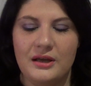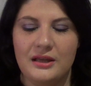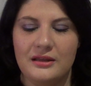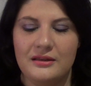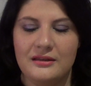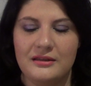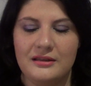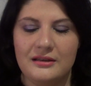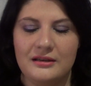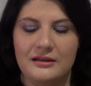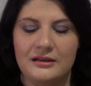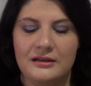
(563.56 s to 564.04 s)

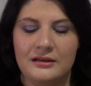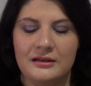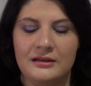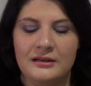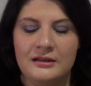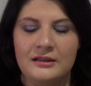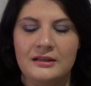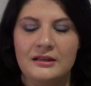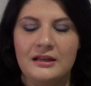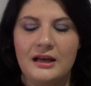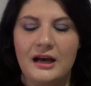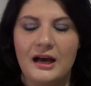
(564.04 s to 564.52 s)
but
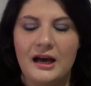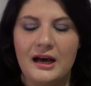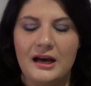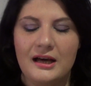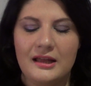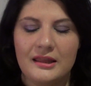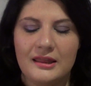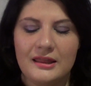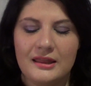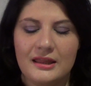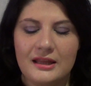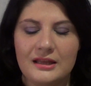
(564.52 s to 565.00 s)

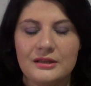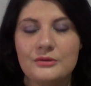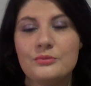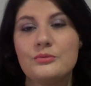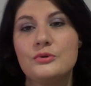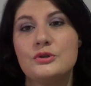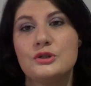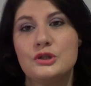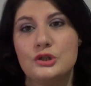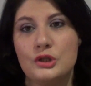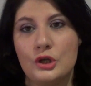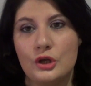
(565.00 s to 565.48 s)

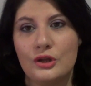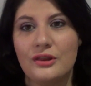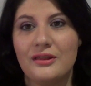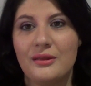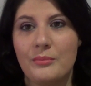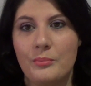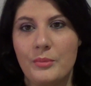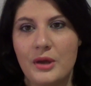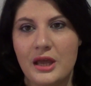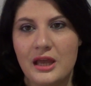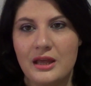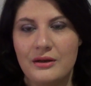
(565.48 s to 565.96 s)
that was not
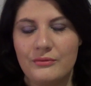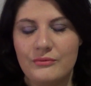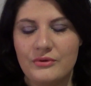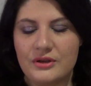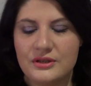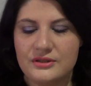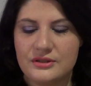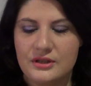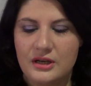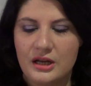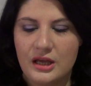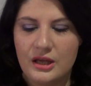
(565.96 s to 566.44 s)
the main
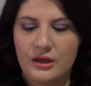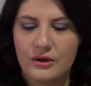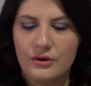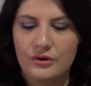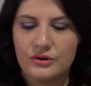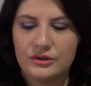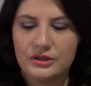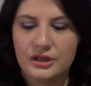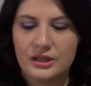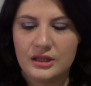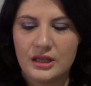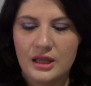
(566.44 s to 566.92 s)
reason I
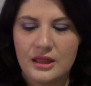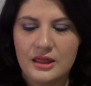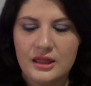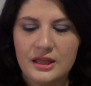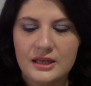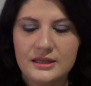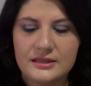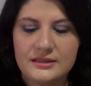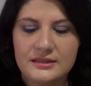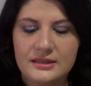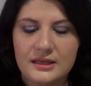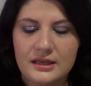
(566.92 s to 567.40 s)
got it. And
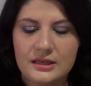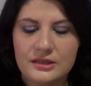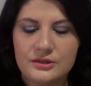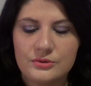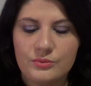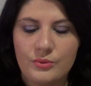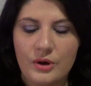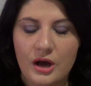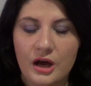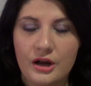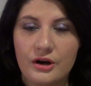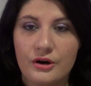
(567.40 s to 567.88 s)
this
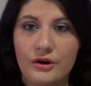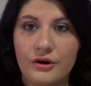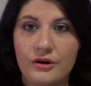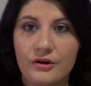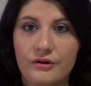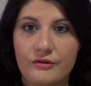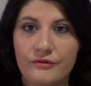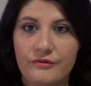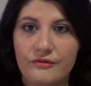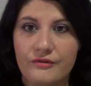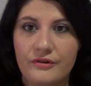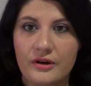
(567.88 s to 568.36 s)
is one
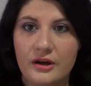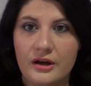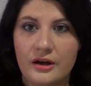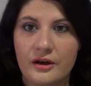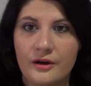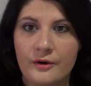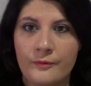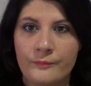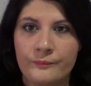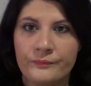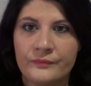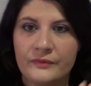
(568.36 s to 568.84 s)
of
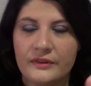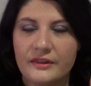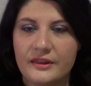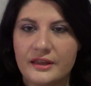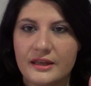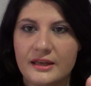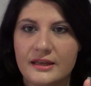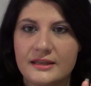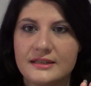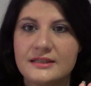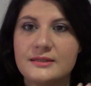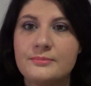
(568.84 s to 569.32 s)

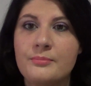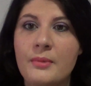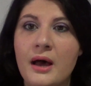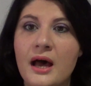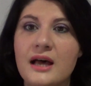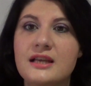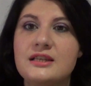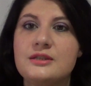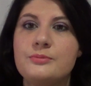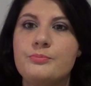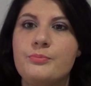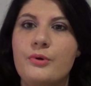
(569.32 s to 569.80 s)
the
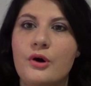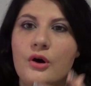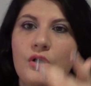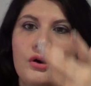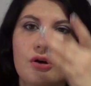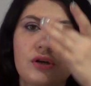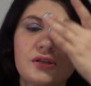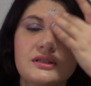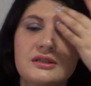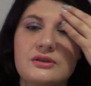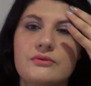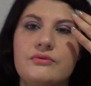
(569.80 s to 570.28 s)

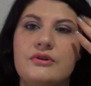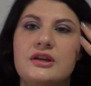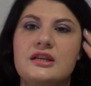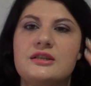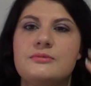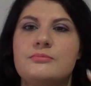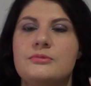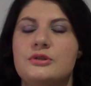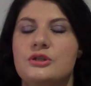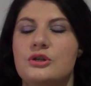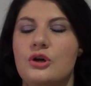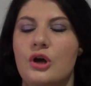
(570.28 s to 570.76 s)
Smashbox
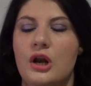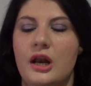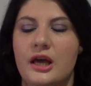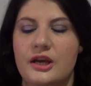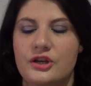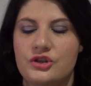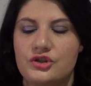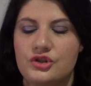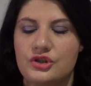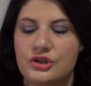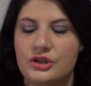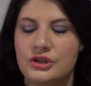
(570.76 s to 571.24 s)
Christmas
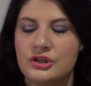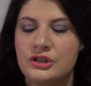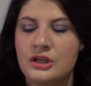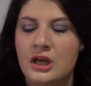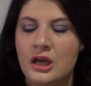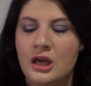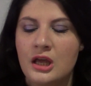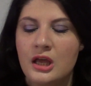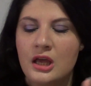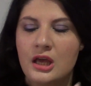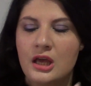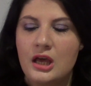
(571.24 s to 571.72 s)
collections,
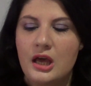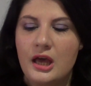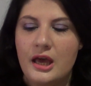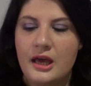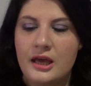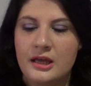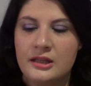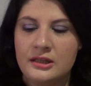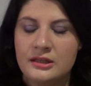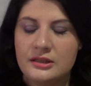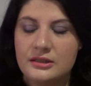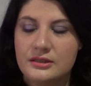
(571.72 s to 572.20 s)

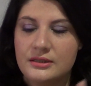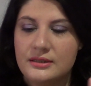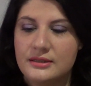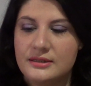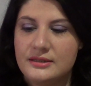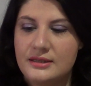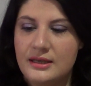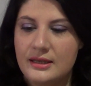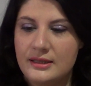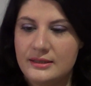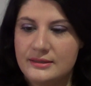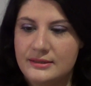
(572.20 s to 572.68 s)
and
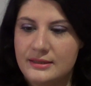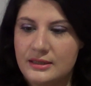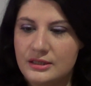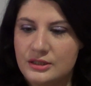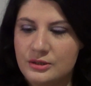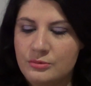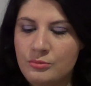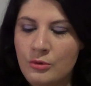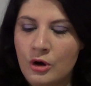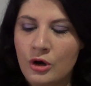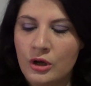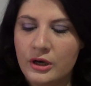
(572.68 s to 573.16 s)
it is the
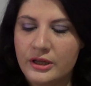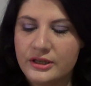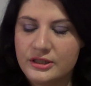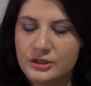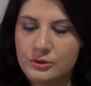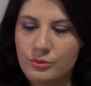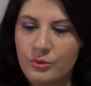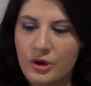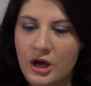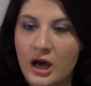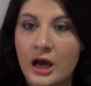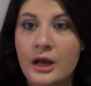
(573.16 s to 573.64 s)

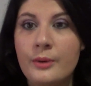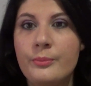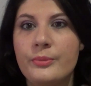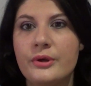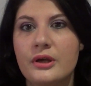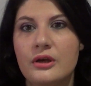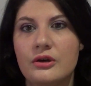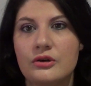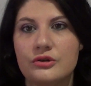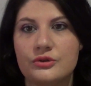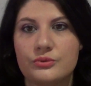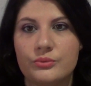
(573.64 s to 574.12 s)
smallest one
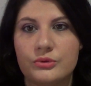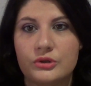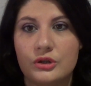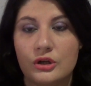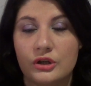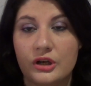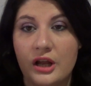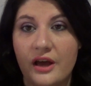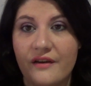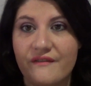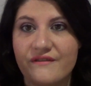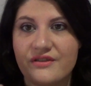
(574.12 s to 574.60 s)
because we
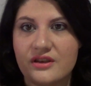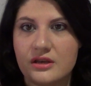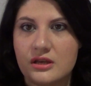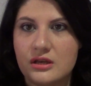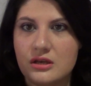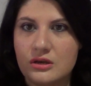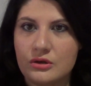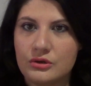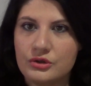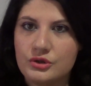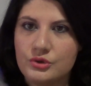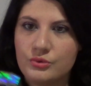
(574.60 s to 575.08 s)
don't have the
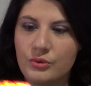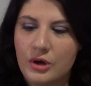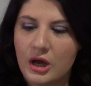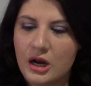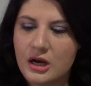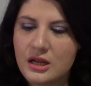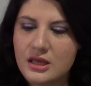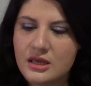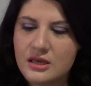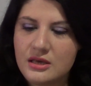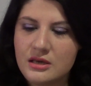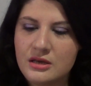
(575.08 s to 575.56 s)
huge
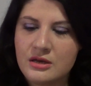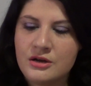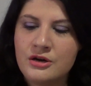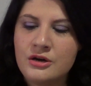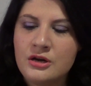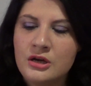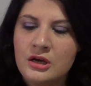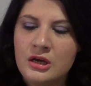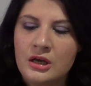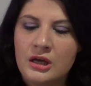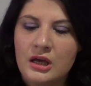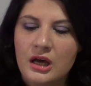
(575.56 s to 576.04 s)
one
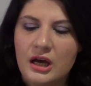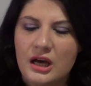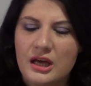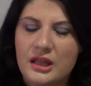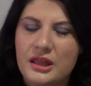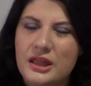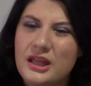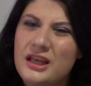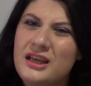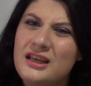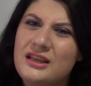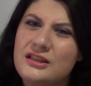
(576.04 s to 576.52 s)
here.
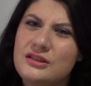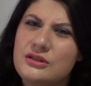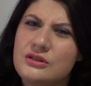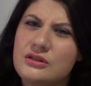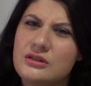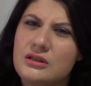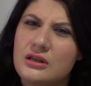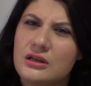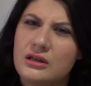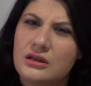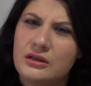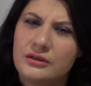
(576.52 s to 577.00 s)
I think
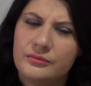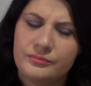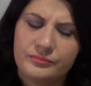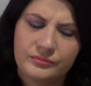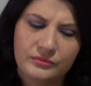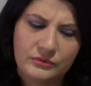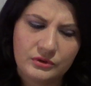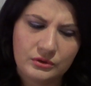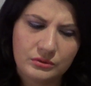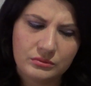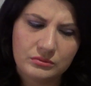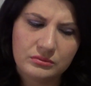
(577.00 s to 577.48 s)
it's
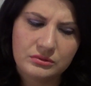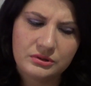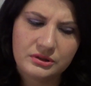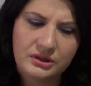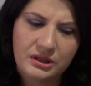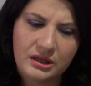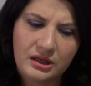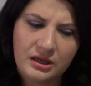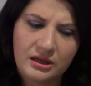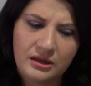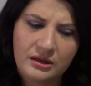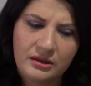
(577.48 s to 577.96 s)

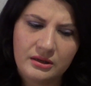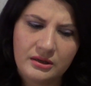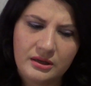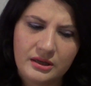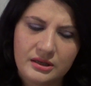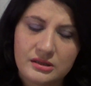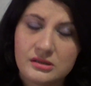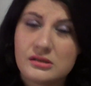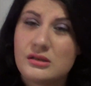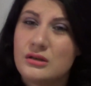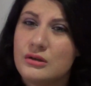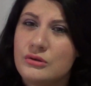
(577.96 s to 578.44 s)
Ulta
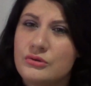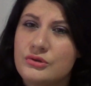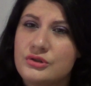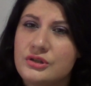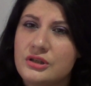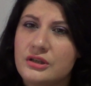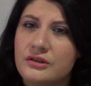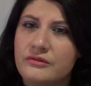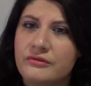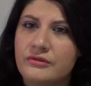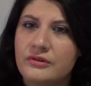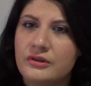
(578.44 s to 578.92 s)

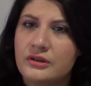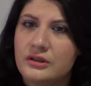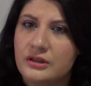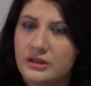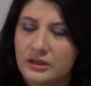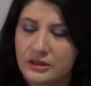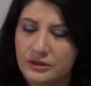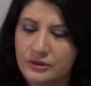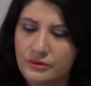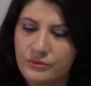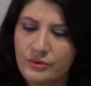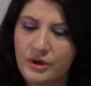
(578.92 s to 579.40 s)
exclusive
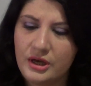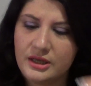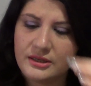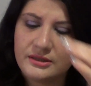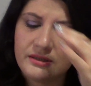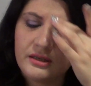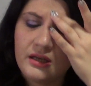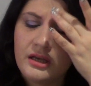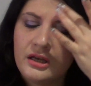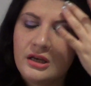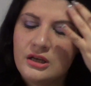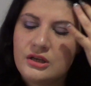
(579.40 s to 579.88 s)
in
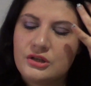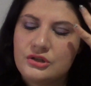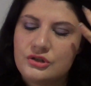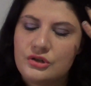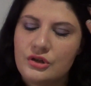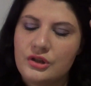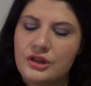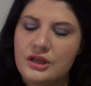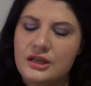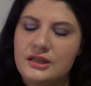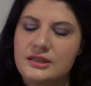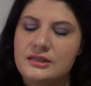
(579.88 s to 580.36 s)
US.
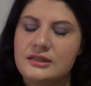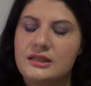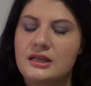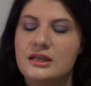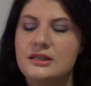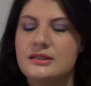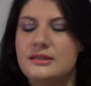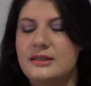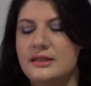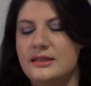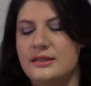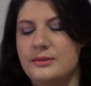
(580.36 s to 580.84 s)
So this
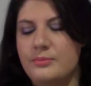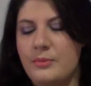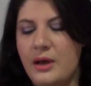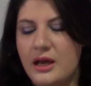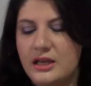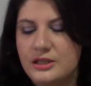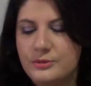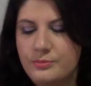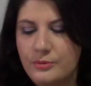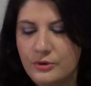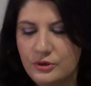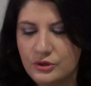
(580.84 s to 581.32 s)
is the
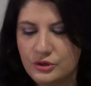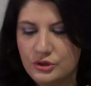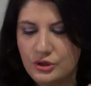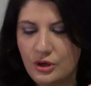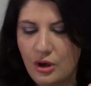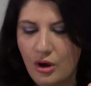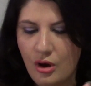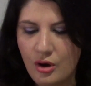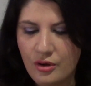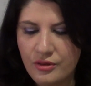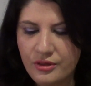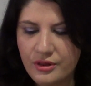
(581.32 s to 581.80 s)

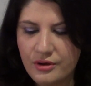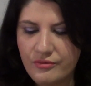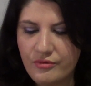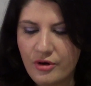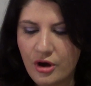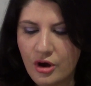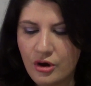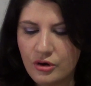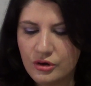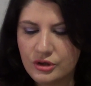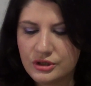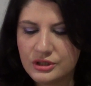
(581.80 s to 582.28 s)
Smashbox On the
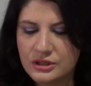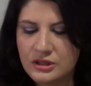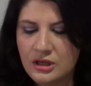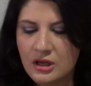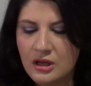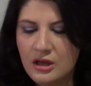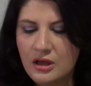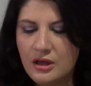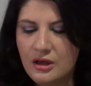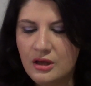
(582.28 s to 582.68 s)
Rocks